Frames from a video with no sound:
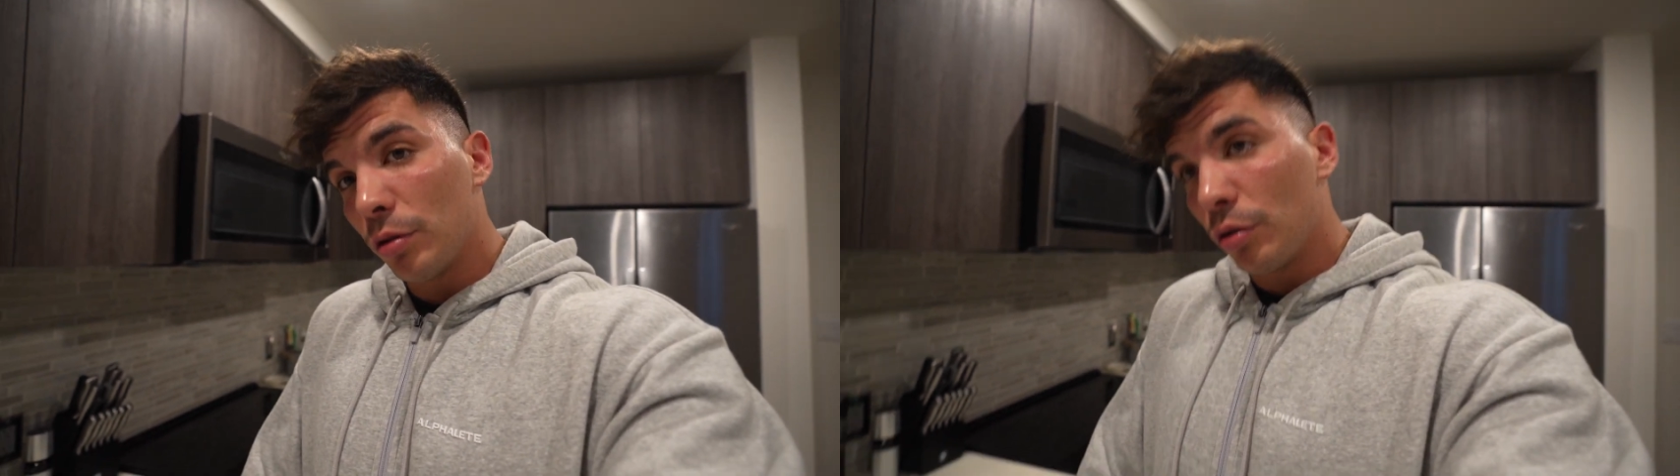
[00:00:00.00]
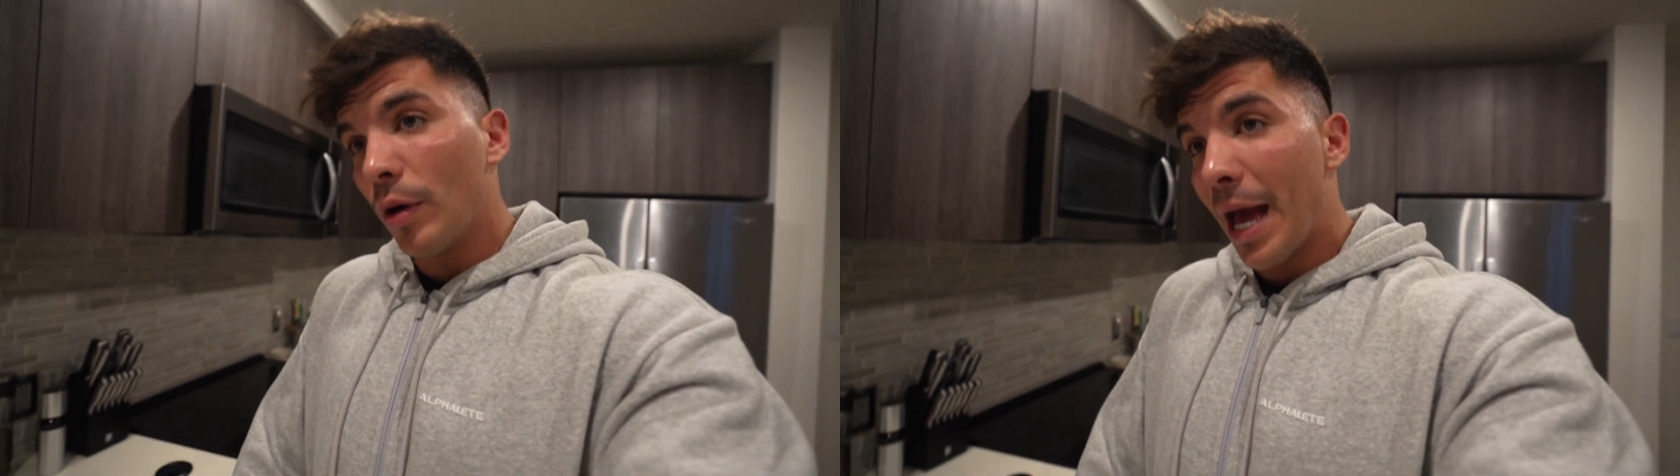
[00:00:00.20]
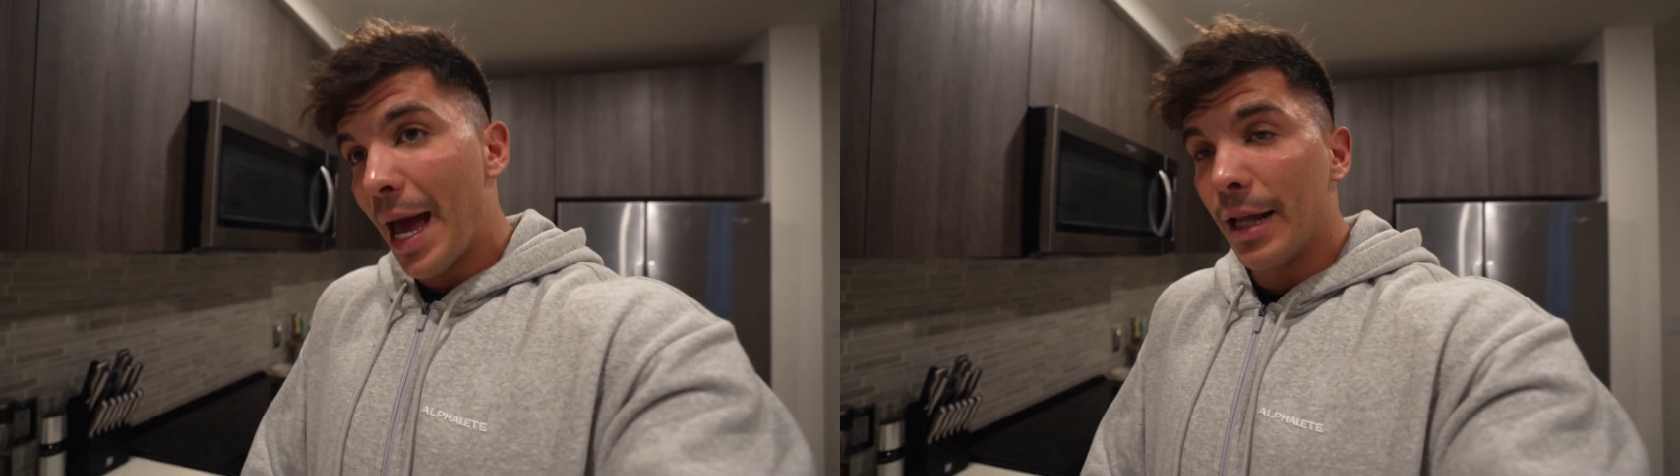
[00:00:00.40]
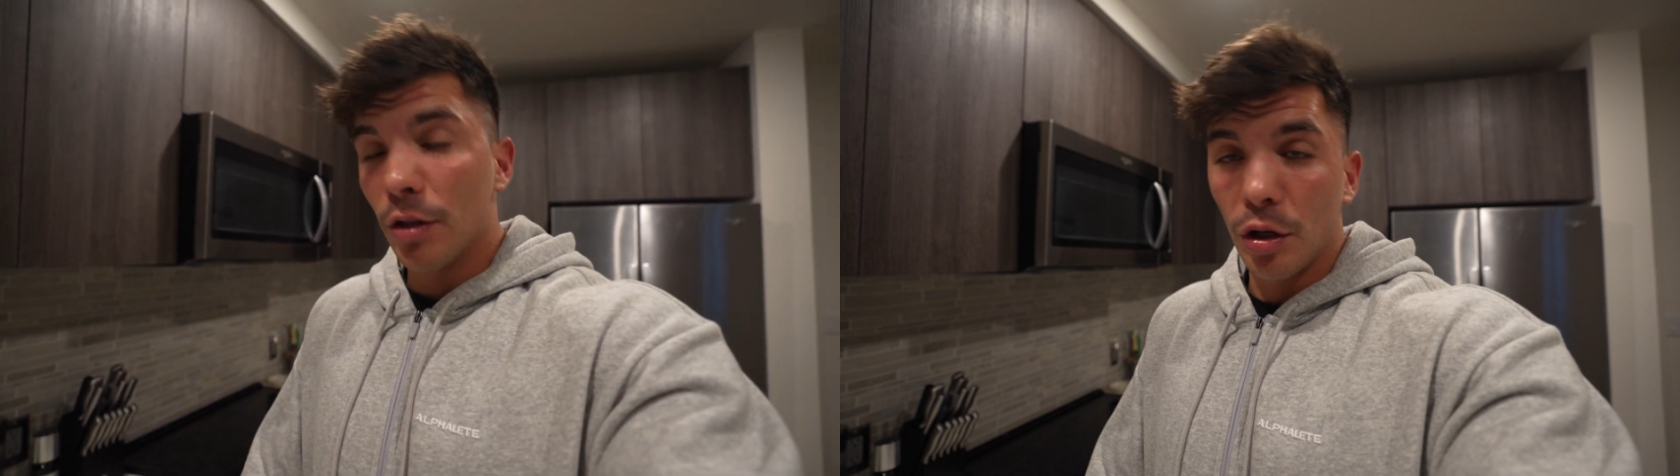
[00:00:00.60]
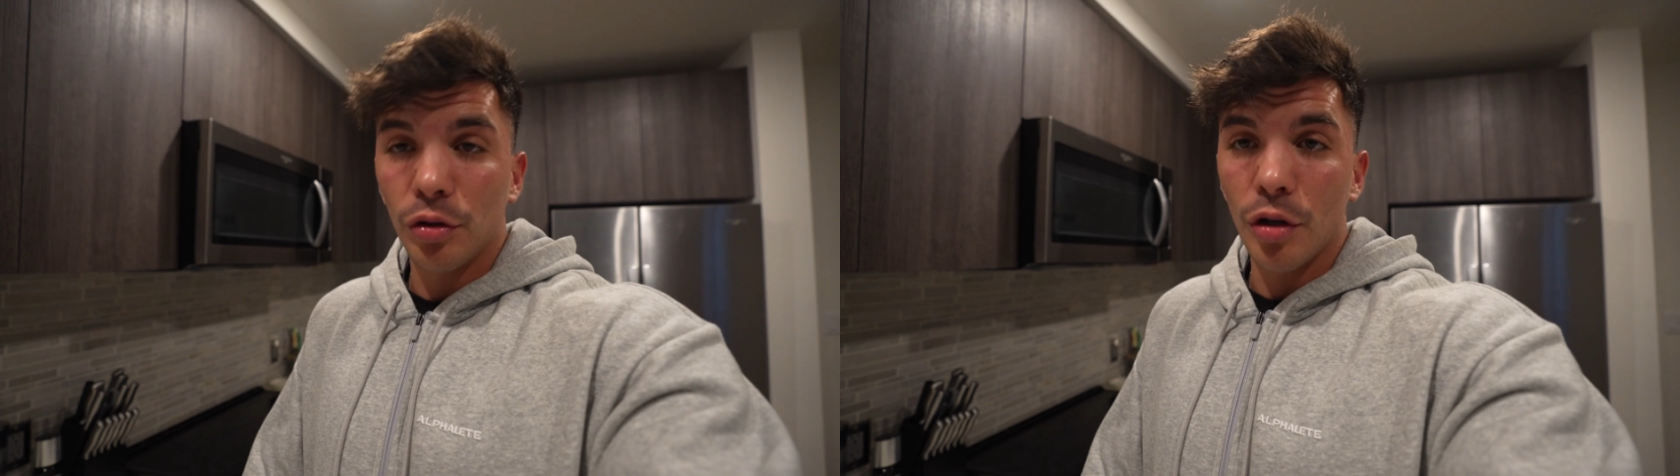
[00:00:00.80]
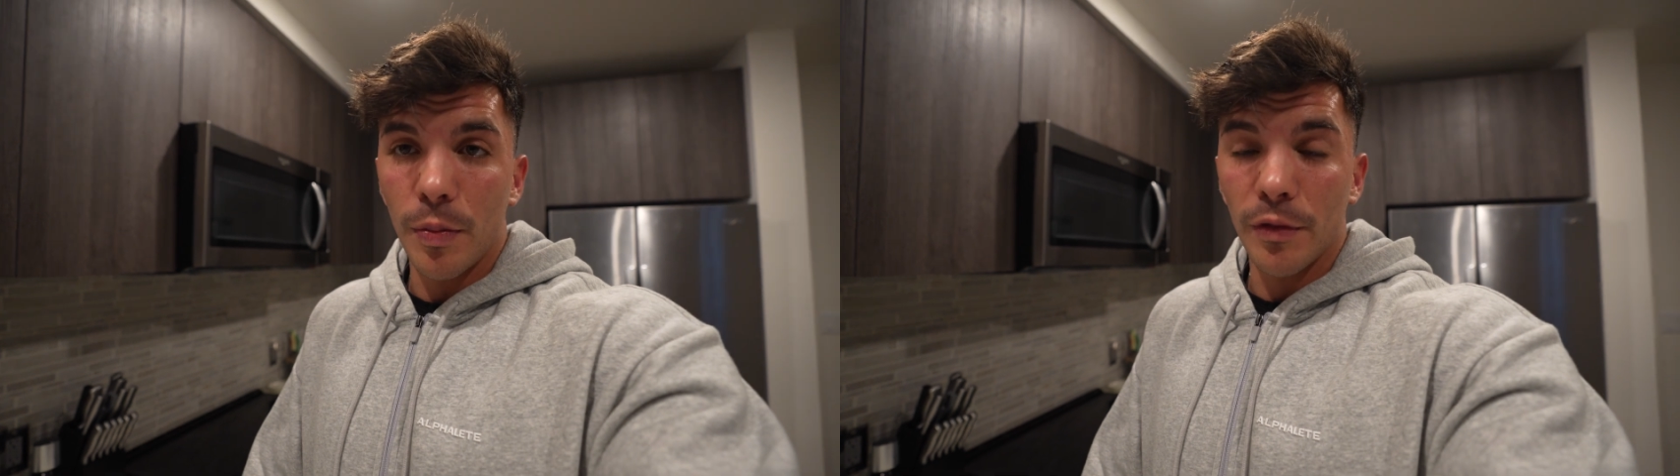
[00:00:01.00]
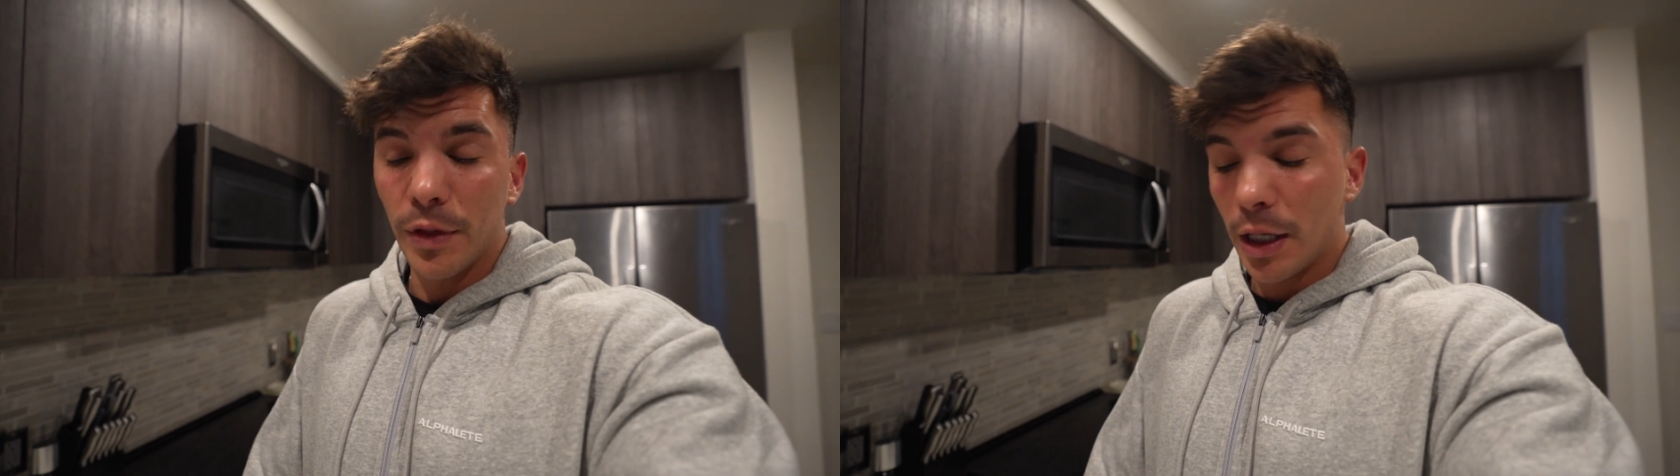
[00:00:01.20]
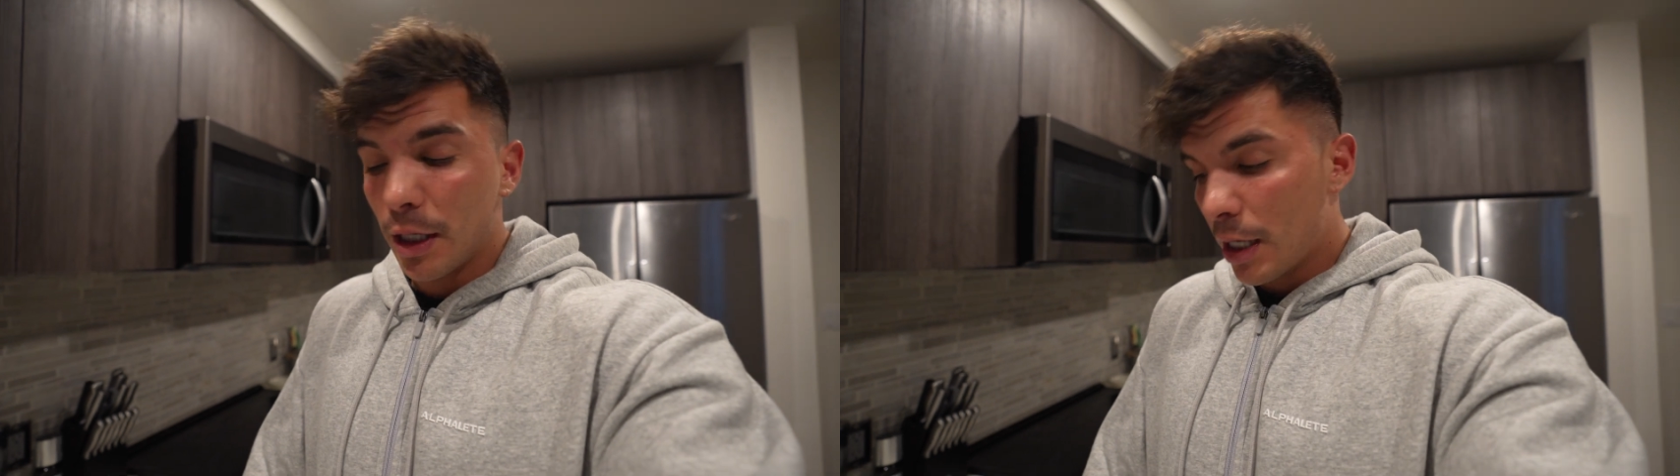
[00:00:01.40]
to add on top of
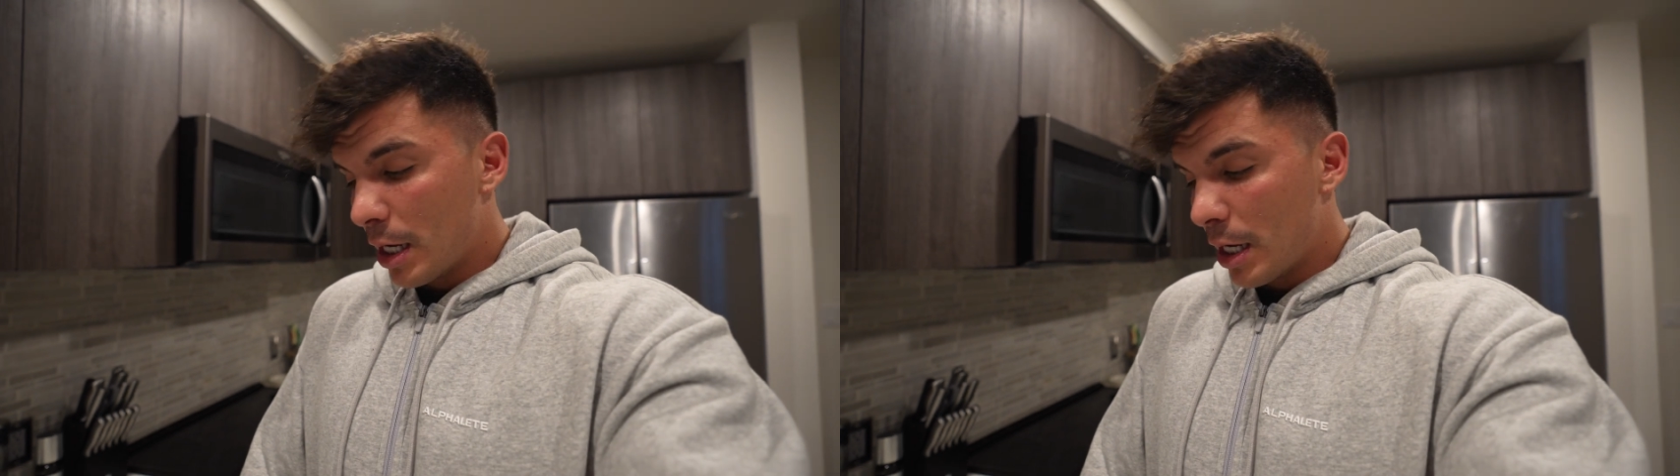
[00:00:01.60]
the